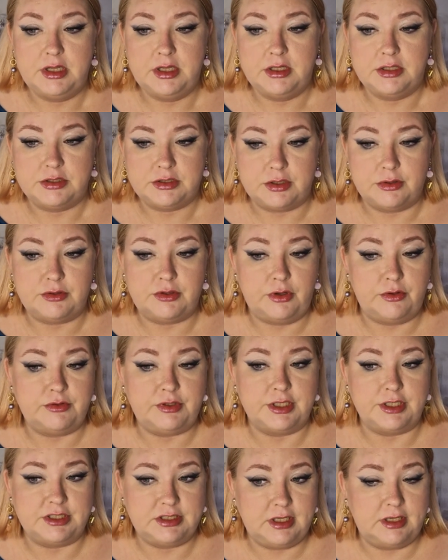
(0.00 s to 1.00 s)
so don't
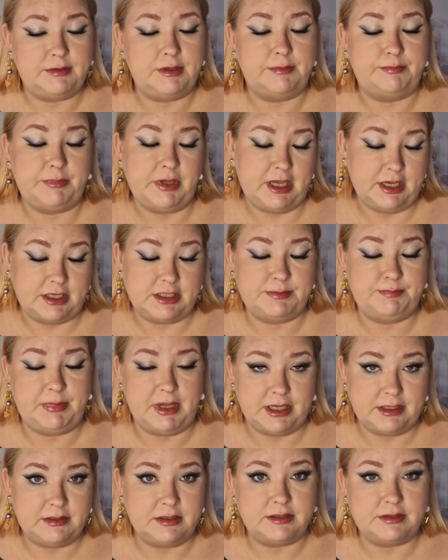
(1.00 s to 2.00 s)

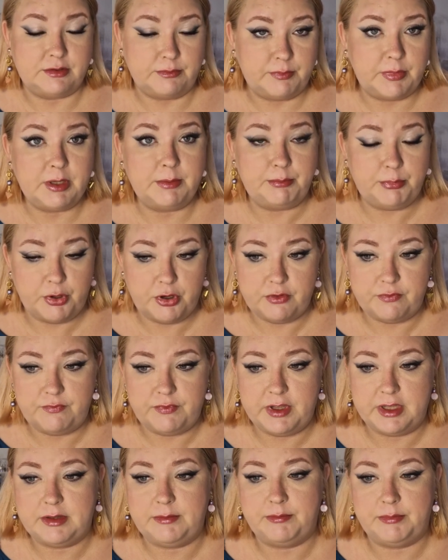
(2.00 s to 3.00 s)
expect it to be
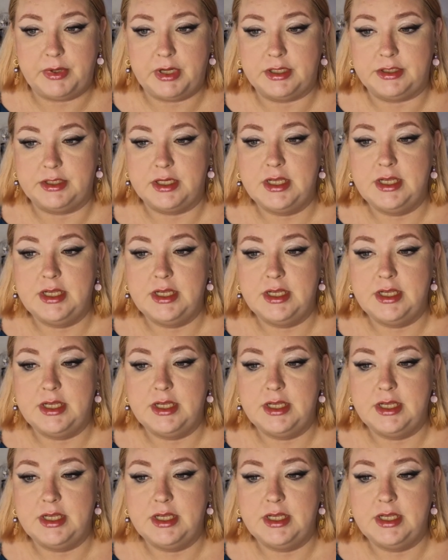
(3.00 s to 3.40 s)
perfect, but